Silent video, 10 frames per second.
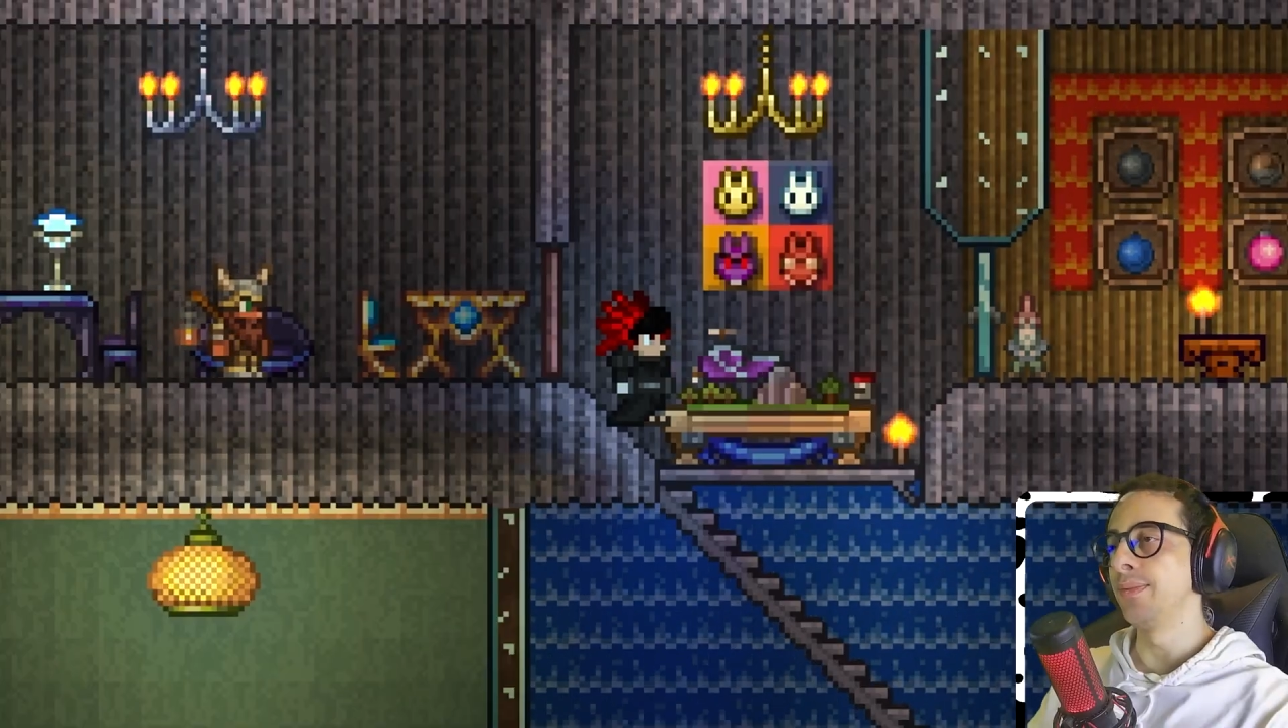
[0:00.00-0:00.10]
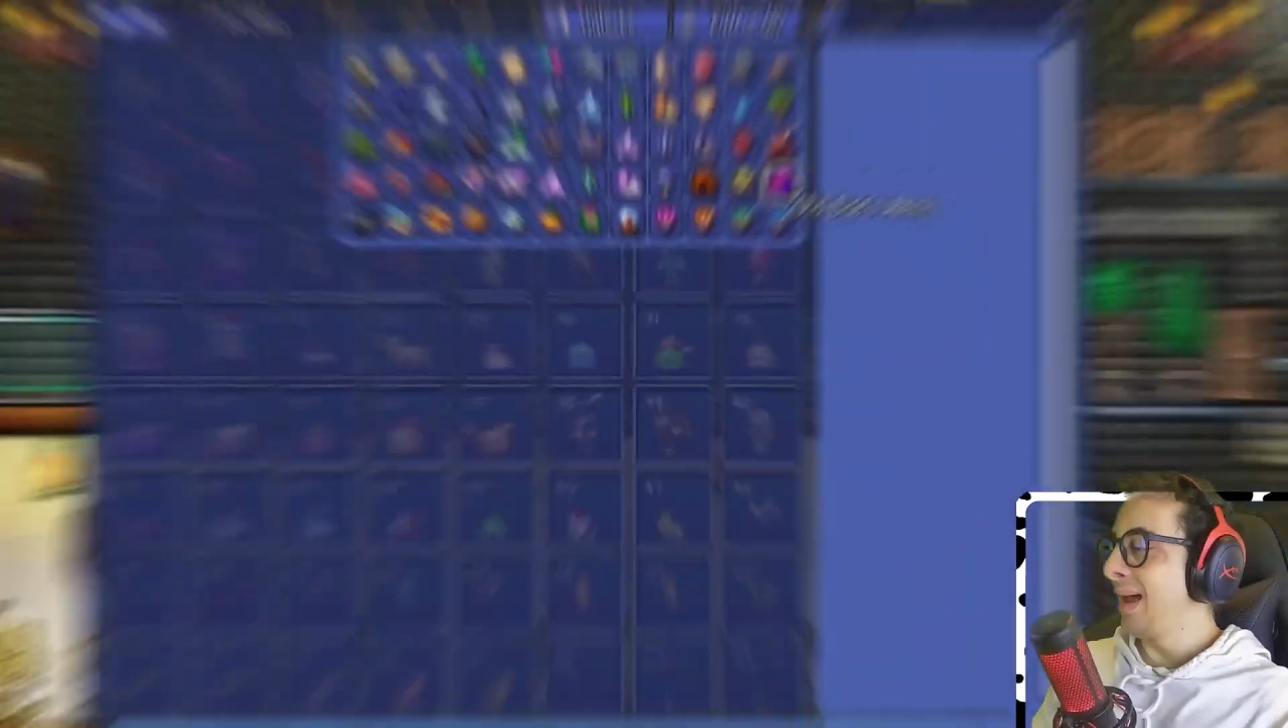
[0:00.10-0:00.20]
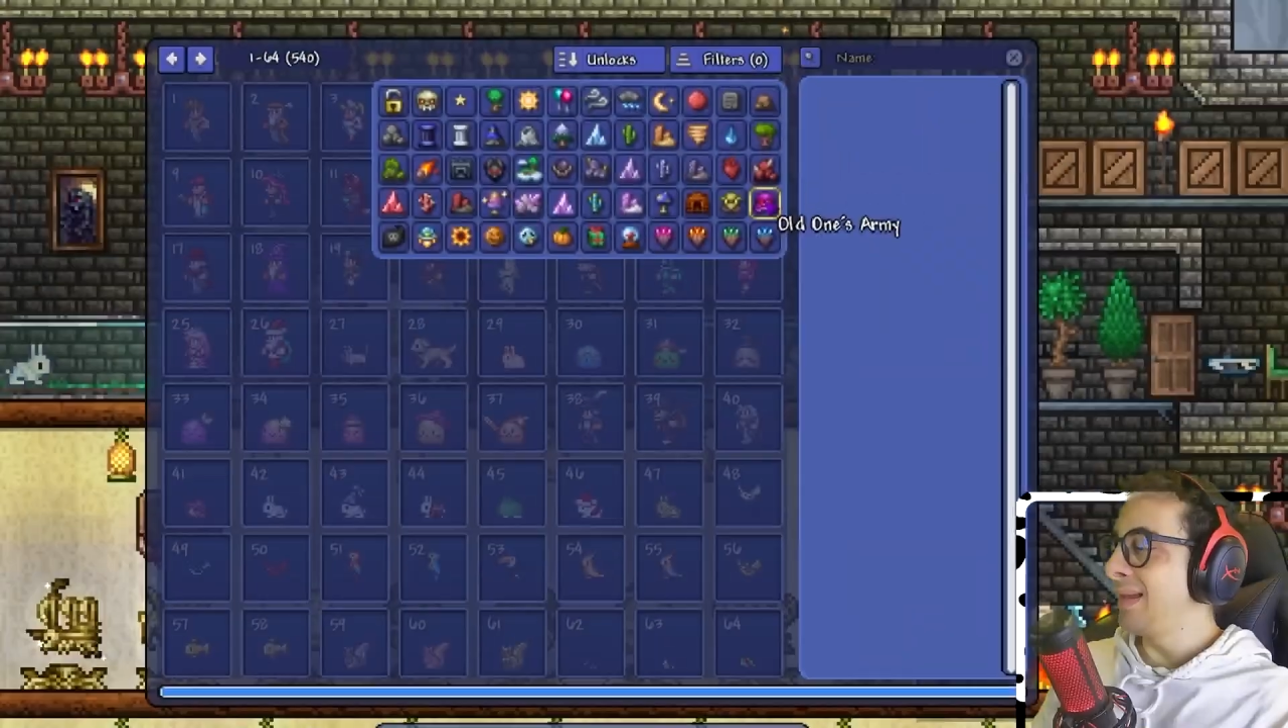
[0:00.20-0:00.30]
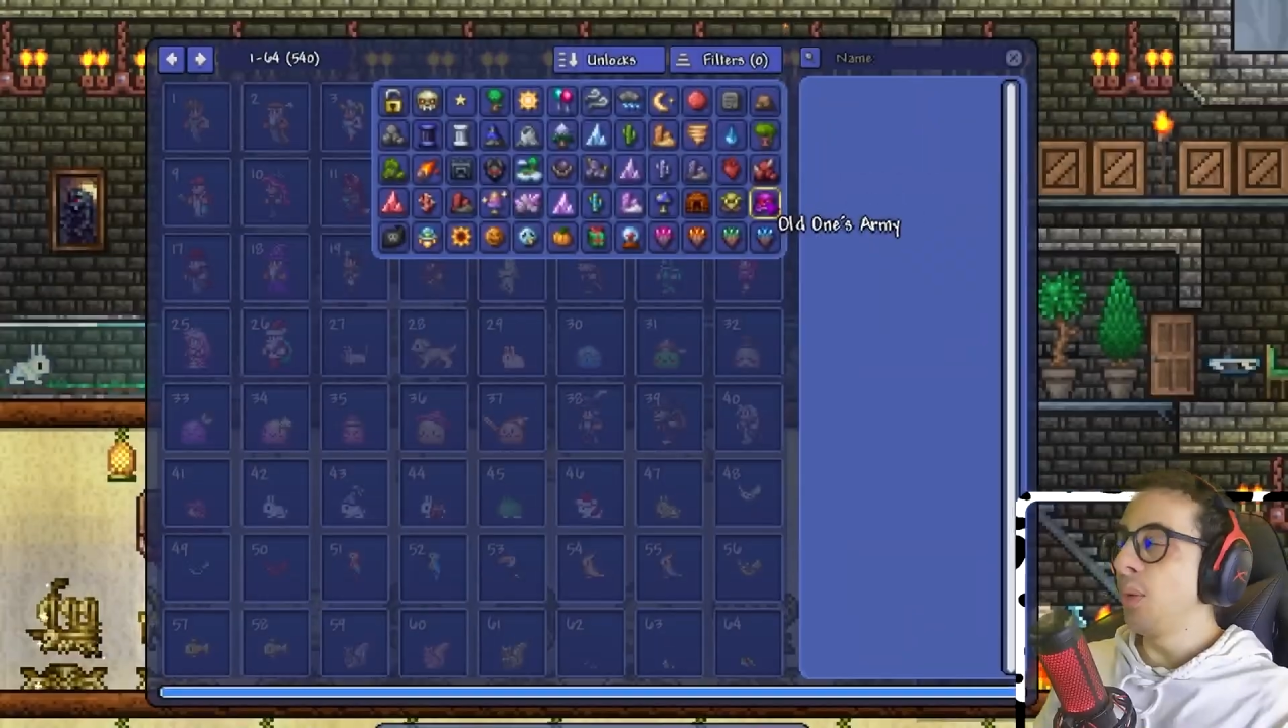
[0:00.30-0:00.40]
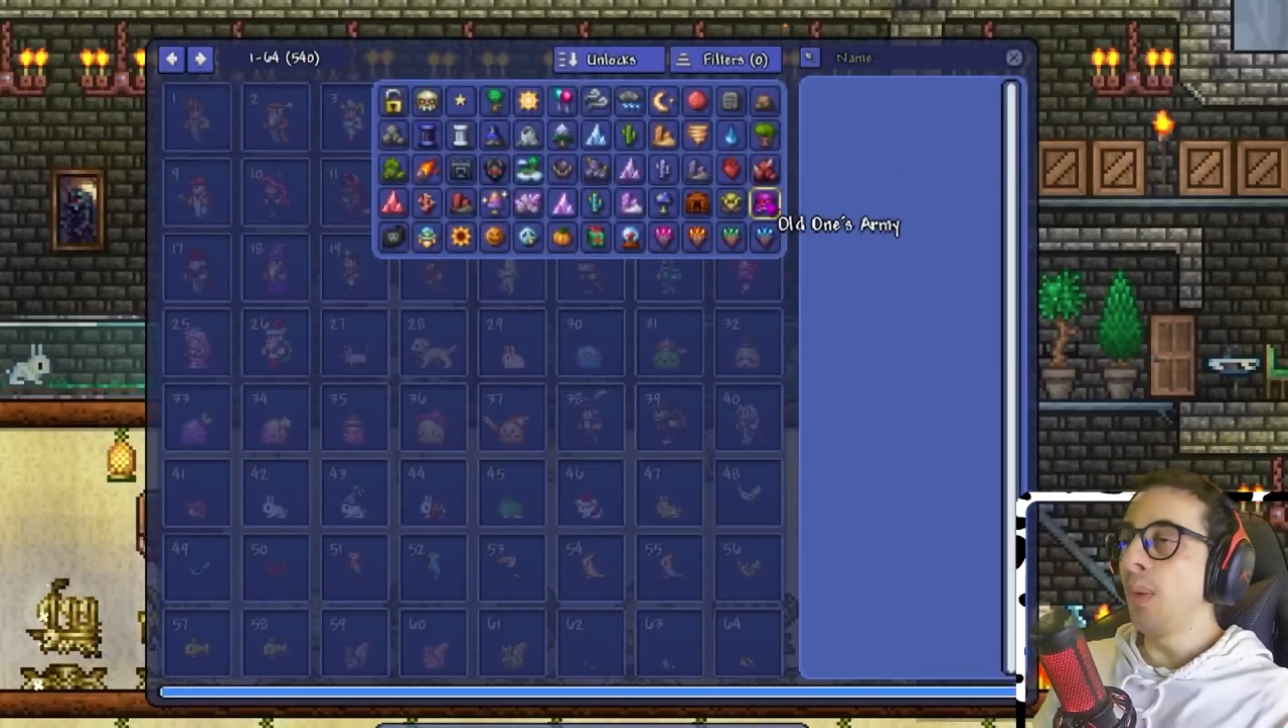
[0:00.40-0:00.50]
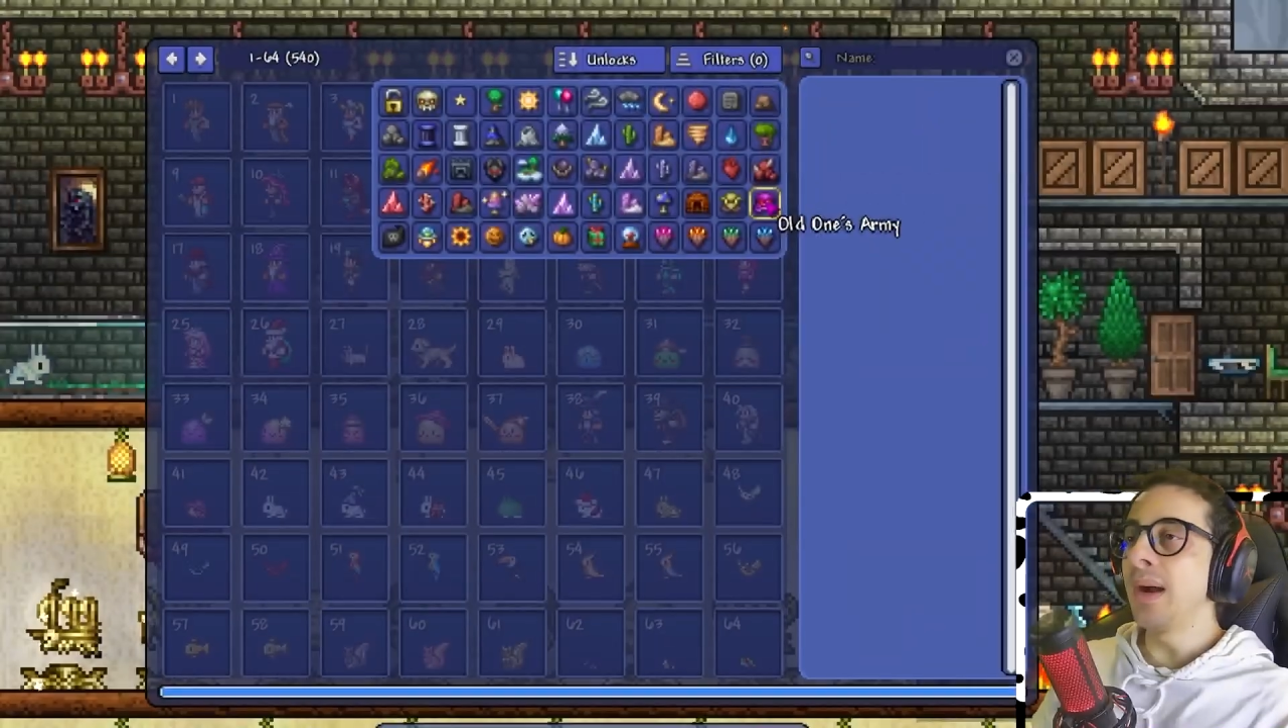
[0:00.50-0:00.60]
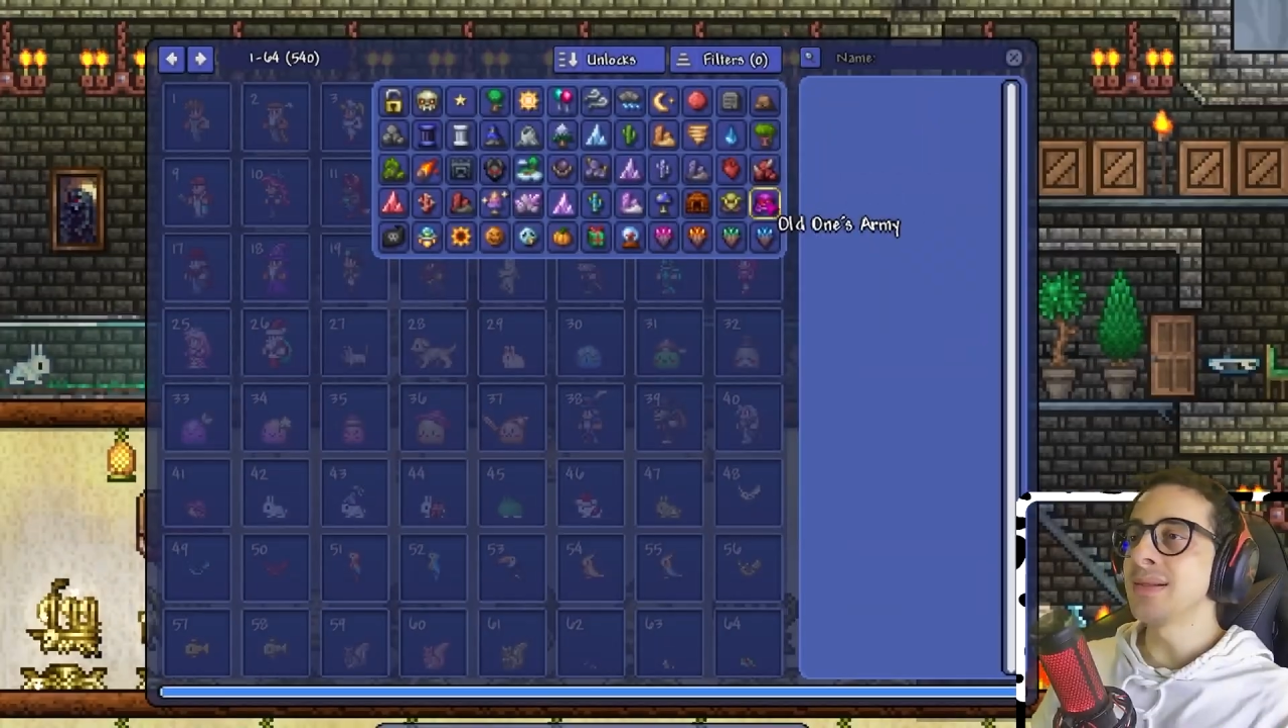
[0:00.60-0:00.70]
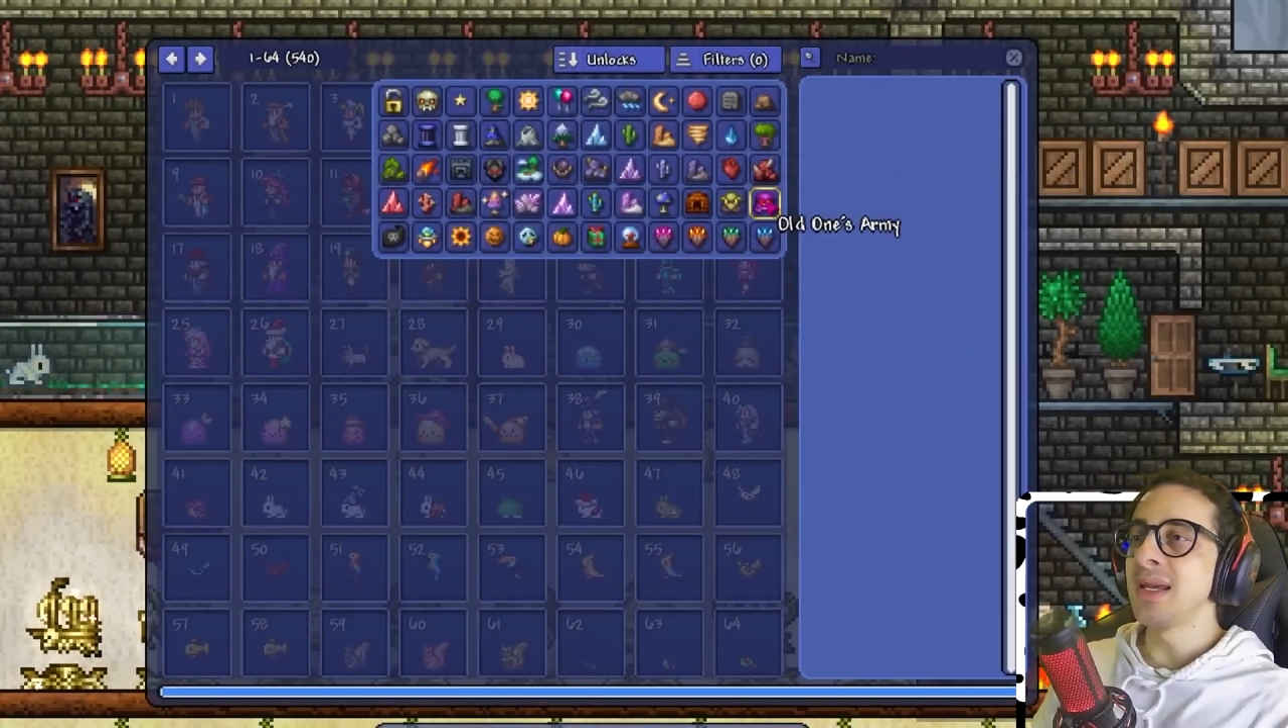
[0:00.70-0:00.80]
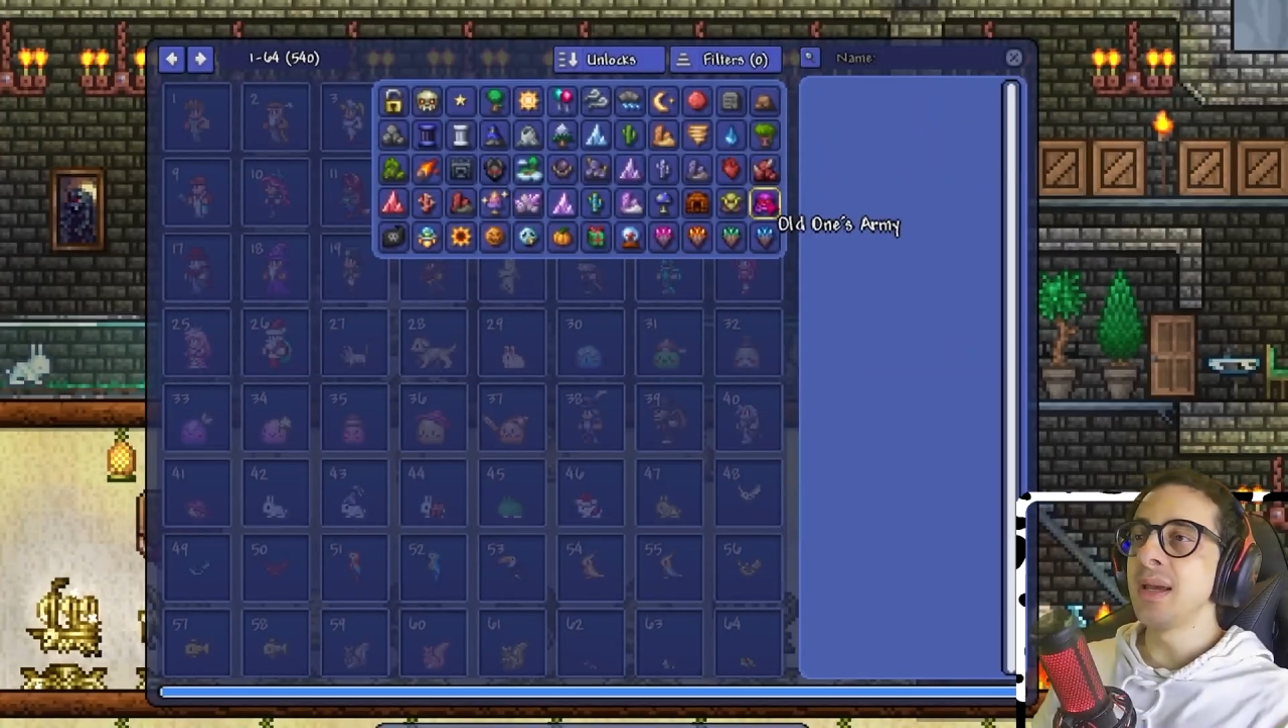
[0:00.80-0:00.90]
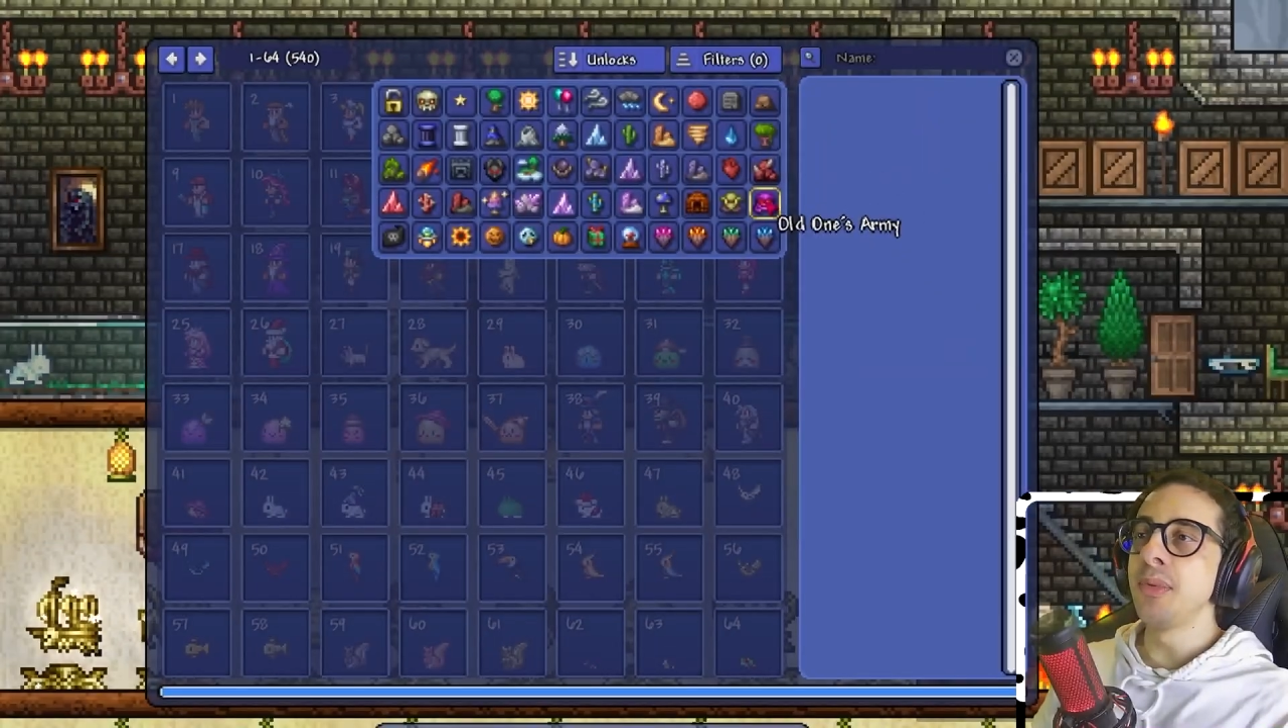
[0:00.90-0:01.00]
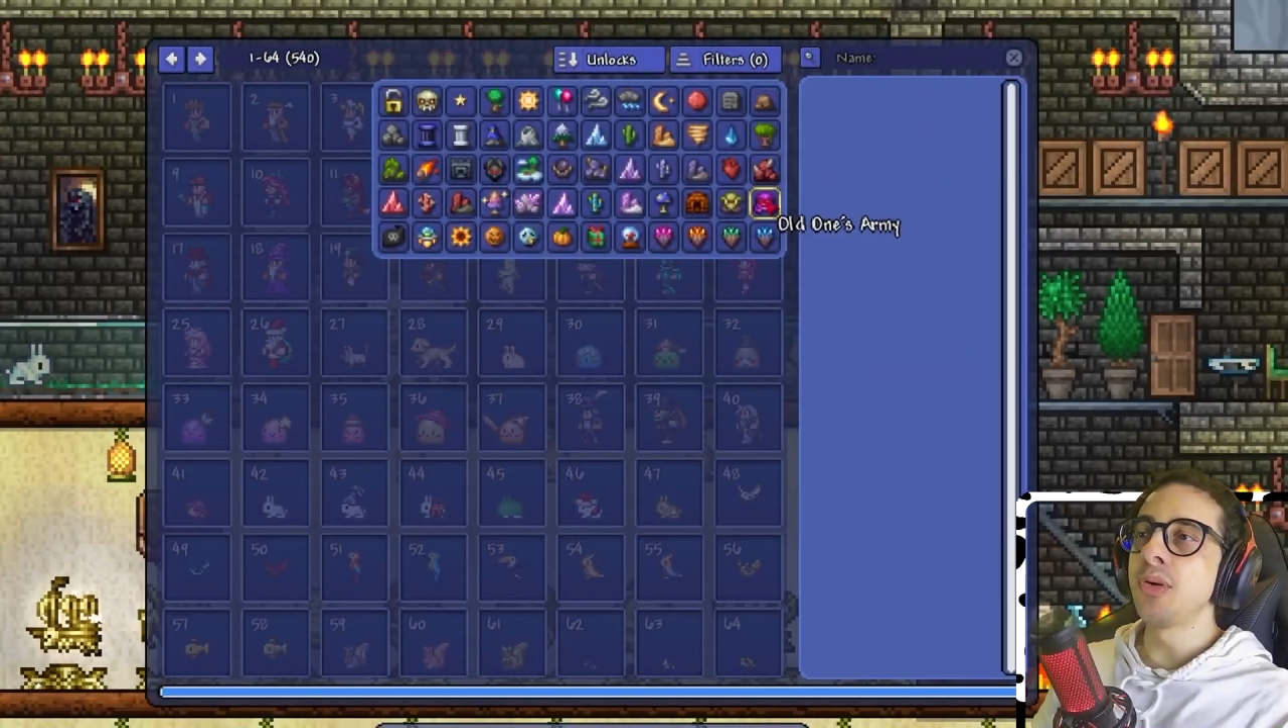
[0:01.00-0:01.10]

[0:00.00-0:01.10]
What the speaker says: And the War Table